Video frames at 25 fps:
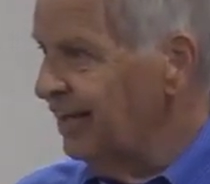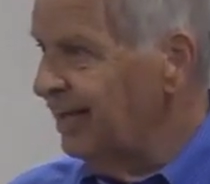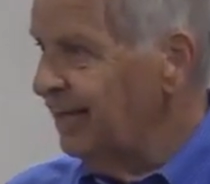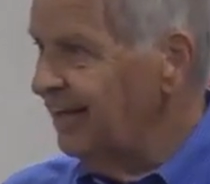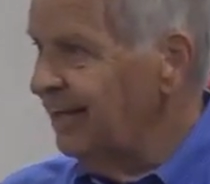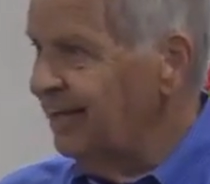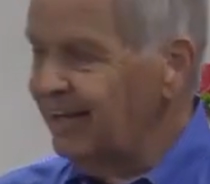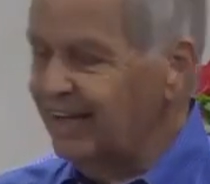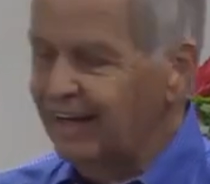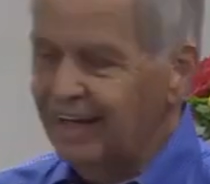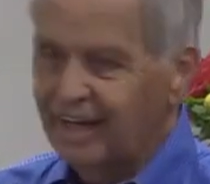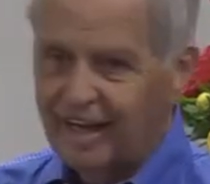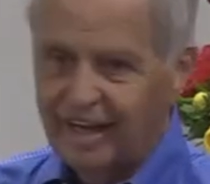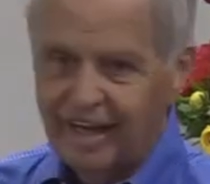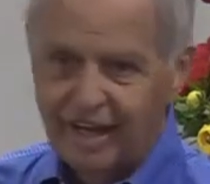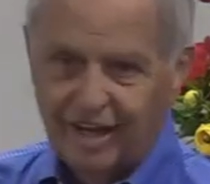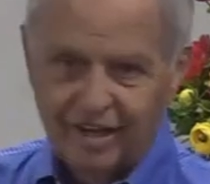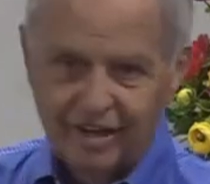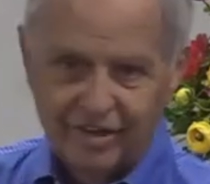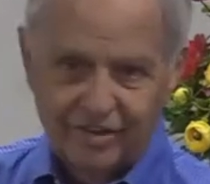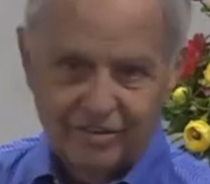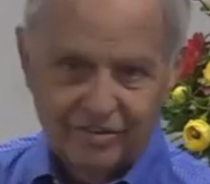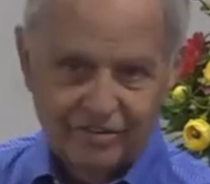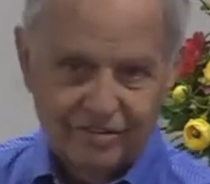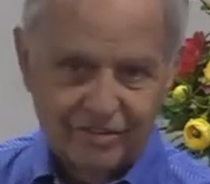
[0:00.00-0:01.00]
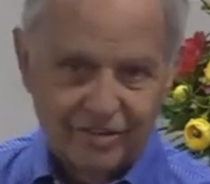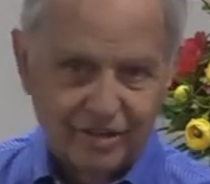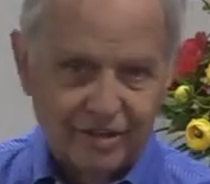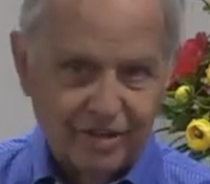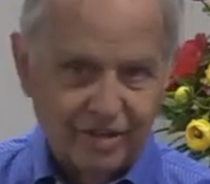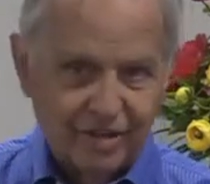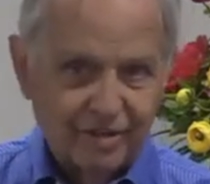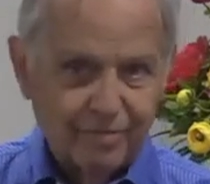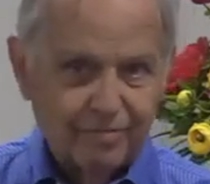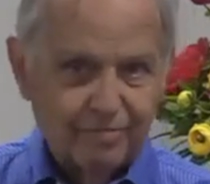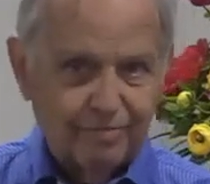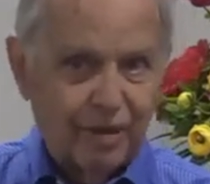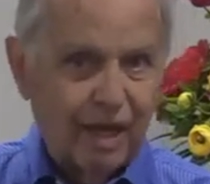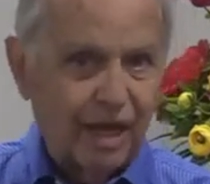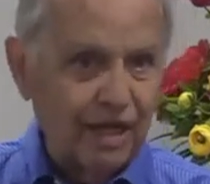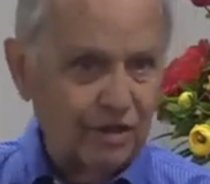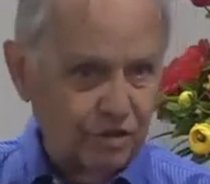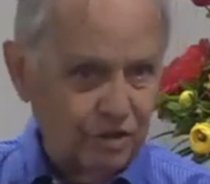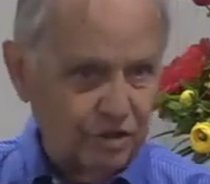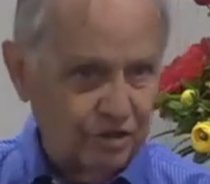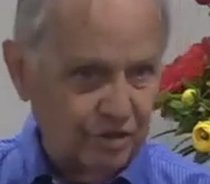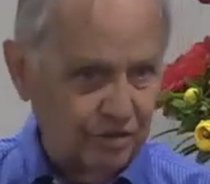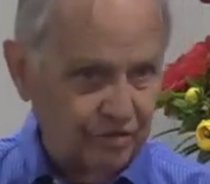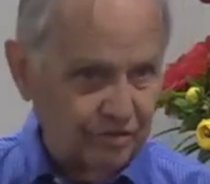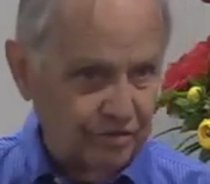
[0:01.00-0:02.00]
It has
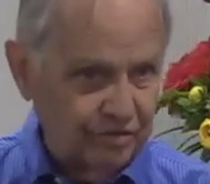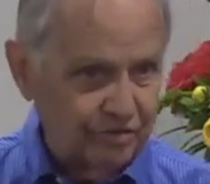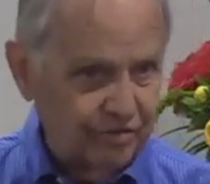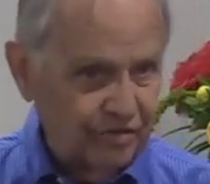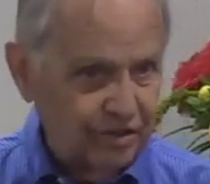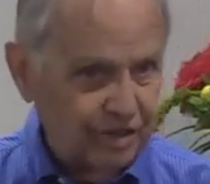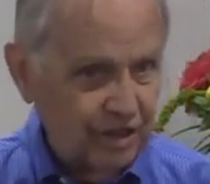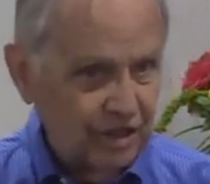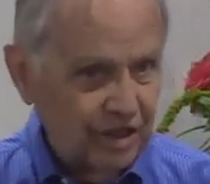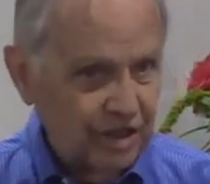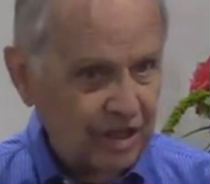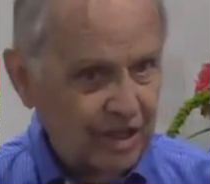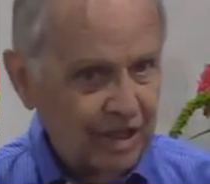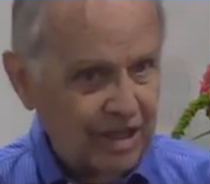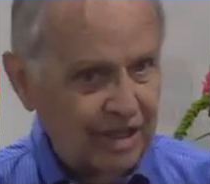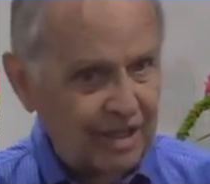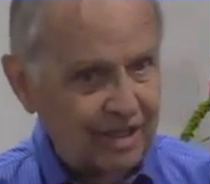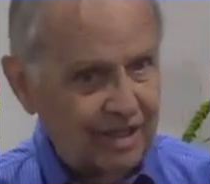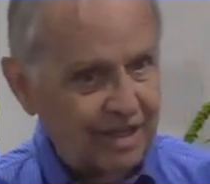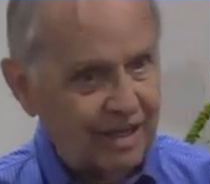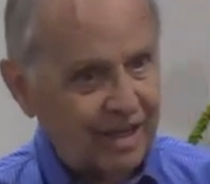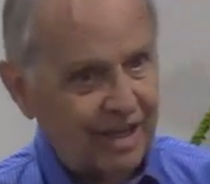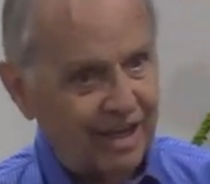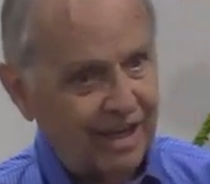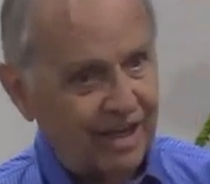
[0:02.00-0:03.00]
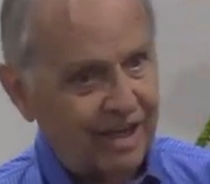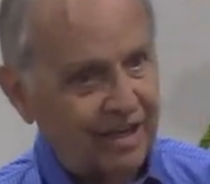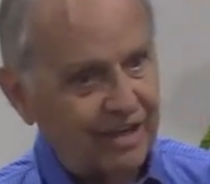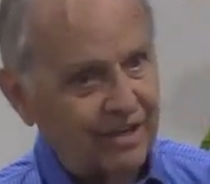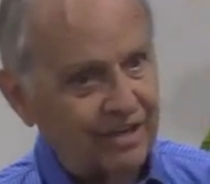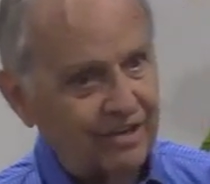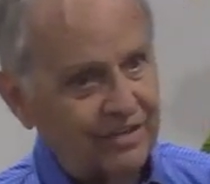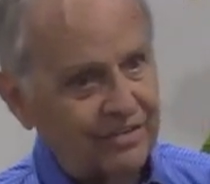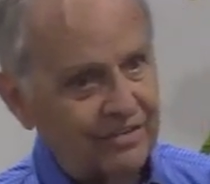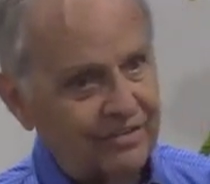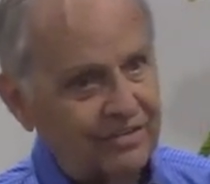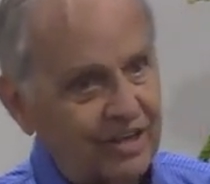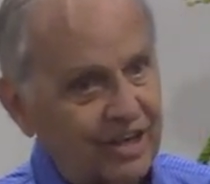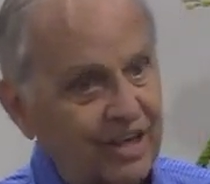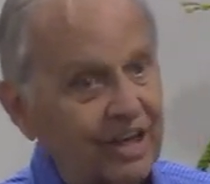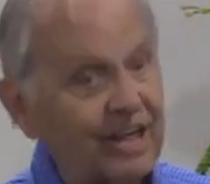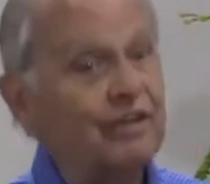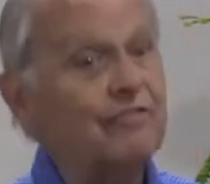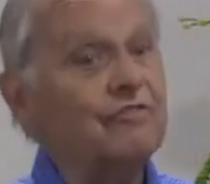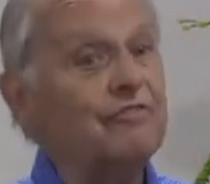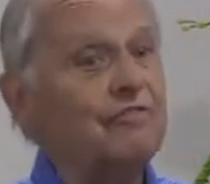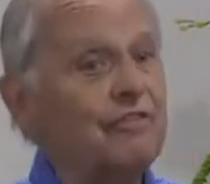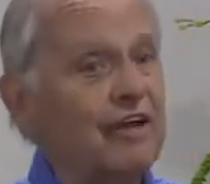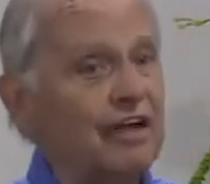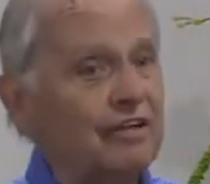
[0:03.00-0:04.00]
pensions. It has
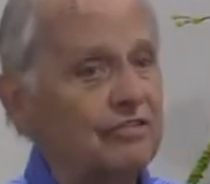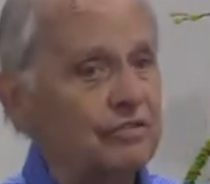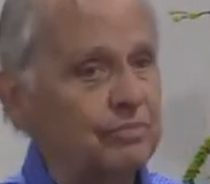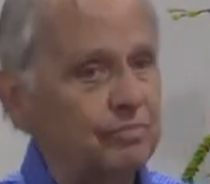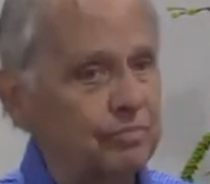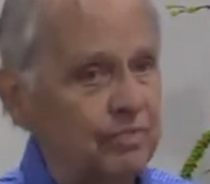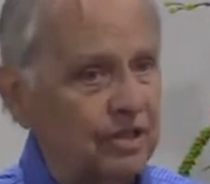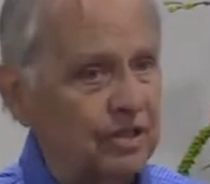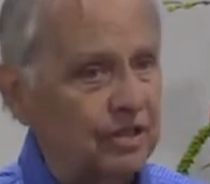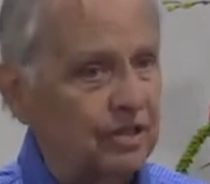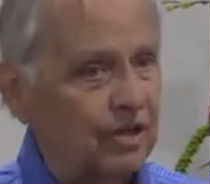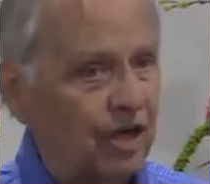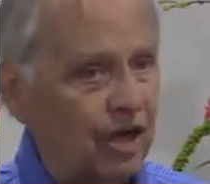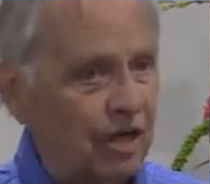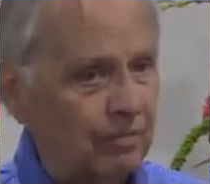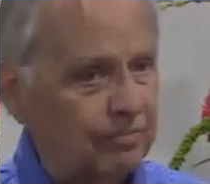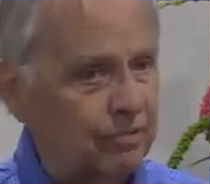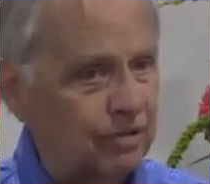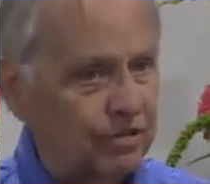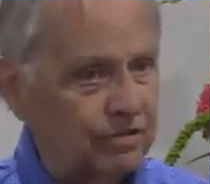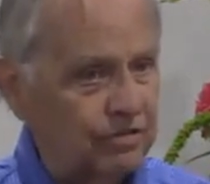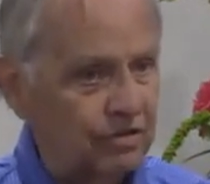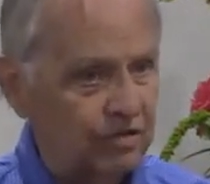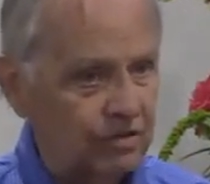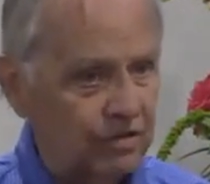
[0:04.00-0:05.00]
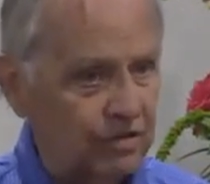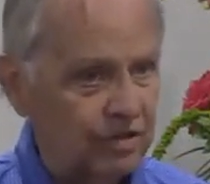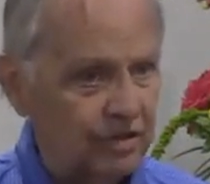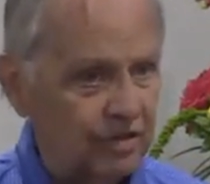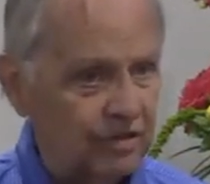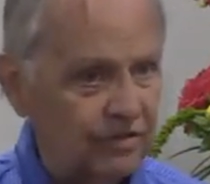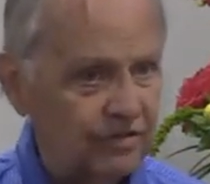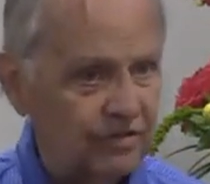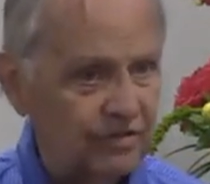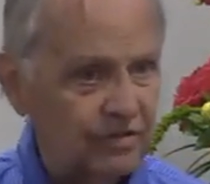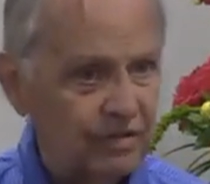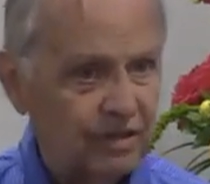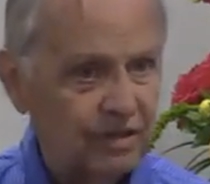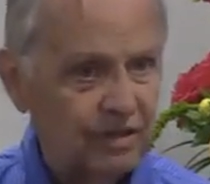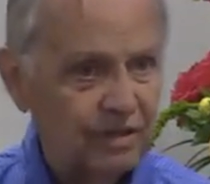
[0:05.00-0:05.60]
investment opportunities.